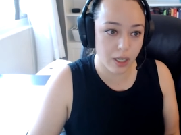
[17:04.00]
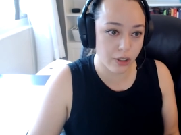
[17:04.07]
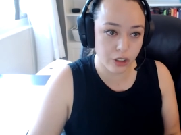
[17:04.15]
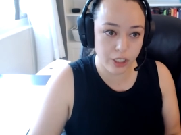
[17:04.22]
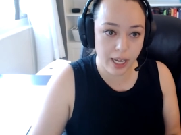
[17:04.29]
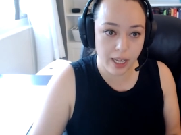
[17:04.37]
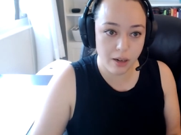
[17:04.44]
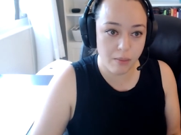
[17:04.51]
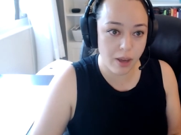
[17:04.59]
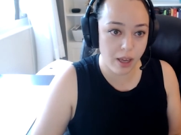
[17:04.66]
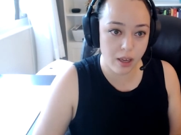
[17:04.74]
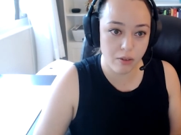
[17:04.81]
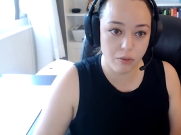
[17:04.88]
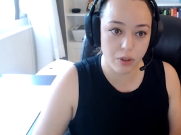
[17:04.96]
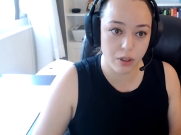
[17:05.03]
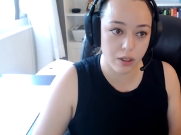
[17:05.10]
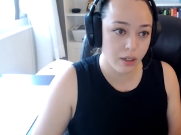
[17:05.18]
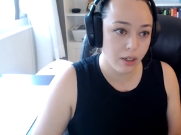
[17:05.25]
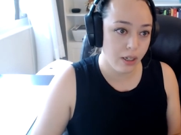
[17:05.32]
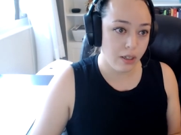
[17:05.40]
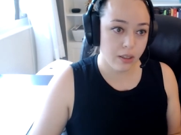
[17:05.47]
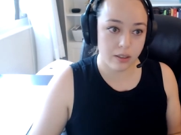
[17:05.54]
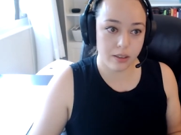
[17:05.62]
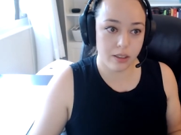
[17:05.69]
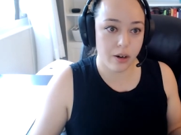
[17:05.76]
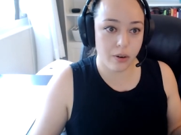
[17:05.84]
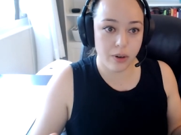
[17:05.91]
entertainment, for,
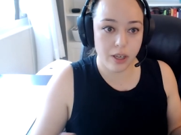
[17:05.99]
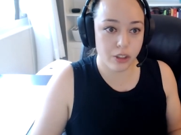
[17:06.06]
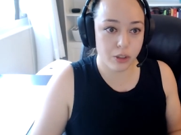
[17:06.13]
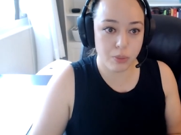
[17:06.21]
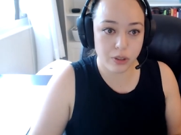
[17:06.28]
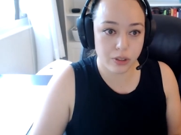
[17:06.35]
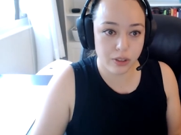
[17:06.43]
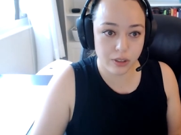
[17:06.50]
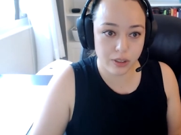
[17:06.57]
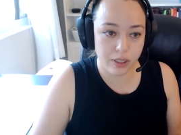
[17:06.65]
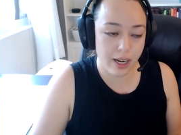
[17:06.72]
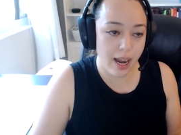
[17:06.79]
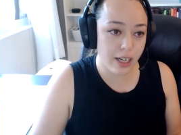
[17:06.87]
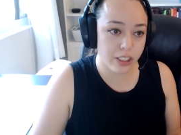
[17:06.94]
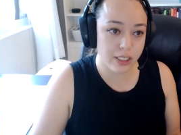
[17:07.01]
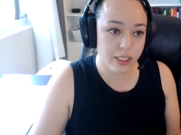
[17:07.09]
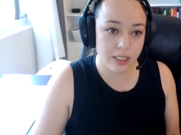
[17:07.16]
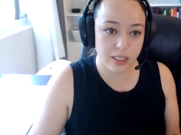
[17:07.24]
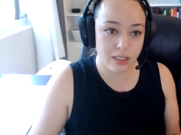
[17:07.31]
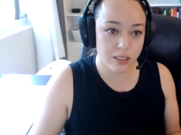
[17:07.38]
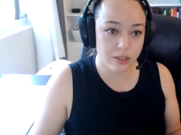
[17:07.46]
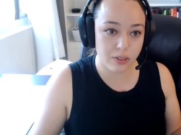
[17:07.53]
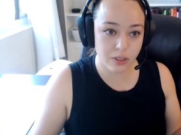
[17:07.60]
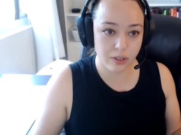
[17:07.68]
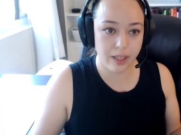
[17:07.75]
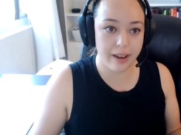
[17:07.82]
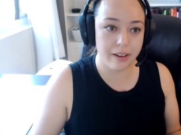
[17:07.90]
you know, interpersonal connections,
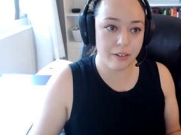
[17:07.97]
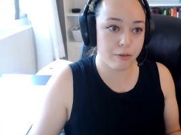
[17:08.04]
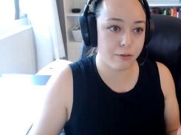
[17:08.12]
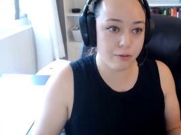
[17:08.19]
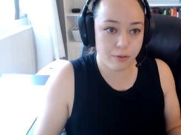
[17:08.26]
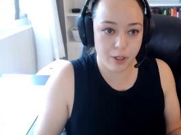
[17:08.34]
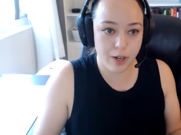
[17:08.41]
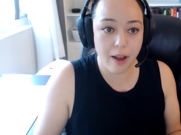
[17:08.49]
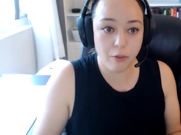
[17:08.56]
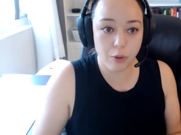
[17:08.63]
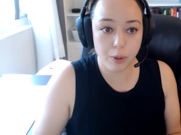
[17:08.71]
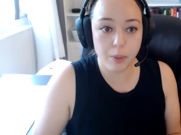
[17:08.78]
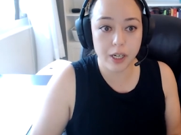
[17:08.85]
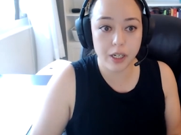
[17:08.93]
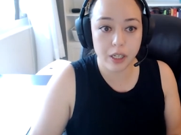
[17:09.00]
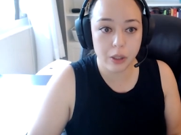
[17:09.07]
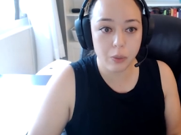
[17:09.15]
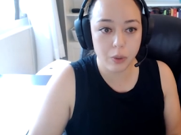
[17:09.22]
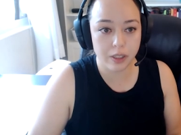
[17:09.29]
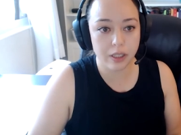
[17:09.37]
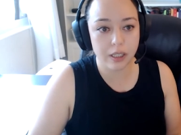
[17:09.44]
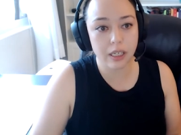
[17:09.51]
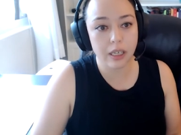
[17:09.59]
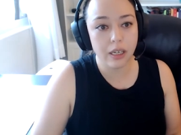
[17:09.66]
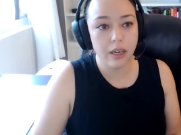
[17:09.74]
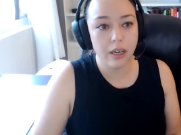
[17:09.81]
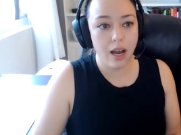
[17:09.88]
for life for everybody,
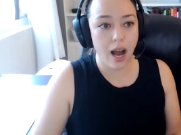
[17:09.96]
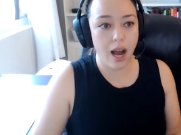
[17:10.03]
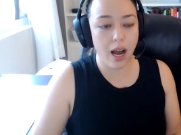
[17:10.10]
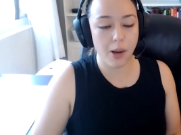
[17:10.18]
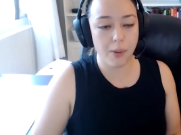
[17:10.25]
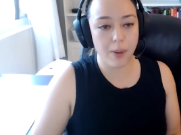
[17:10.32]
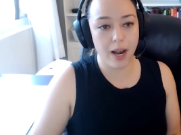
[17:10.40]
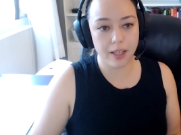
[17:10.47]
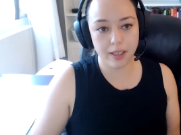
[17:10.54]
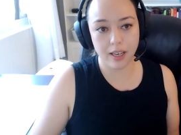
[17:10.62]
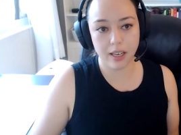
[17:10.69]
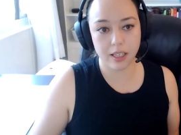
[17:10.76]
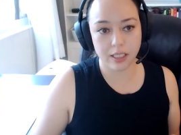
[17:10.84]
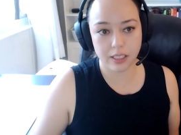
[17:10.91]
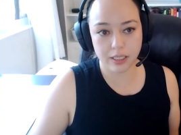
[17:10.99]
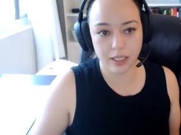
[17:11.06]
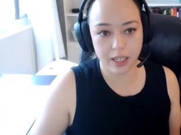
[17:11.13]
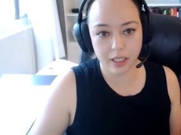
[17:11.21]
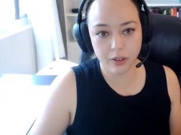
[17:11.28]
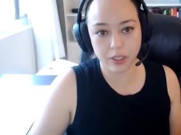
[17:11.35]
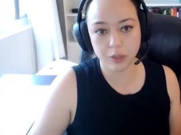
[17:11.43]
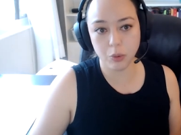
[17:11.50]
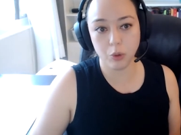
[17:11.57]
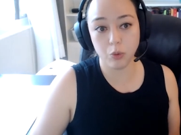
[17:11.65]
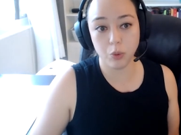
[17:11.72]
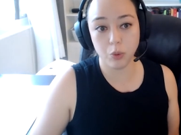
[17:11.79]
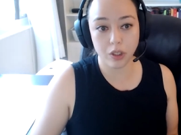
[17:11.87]
really. Um, I think it's like going to
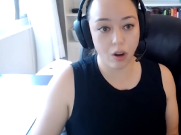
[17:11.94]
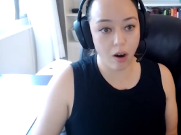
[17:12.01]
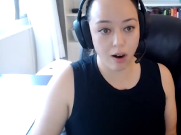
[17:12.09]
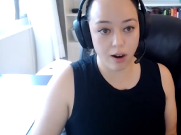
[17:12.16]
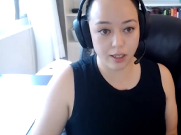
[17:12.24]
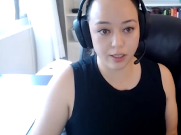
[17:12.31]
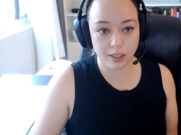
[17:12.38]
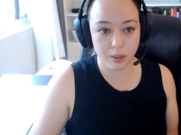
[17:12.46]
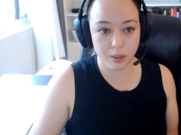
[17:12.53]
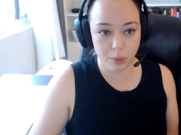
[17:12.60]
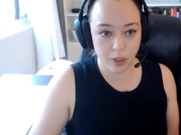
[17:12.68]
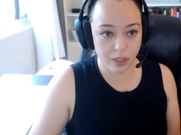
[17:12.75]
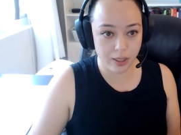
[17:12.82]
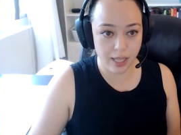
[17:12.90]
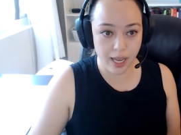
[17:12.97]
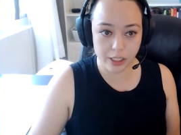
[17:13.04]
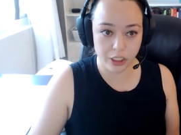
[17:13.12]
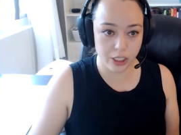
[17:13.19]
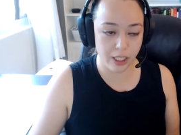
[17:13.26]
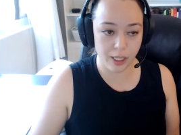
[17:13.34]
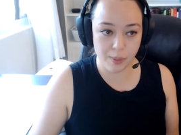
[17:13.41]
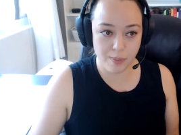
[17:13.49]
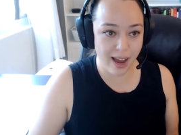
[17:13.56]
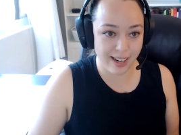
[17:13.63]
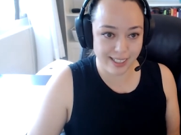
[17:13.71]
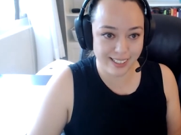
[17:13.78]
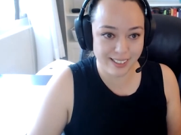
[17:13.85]
be really hard to put that genie back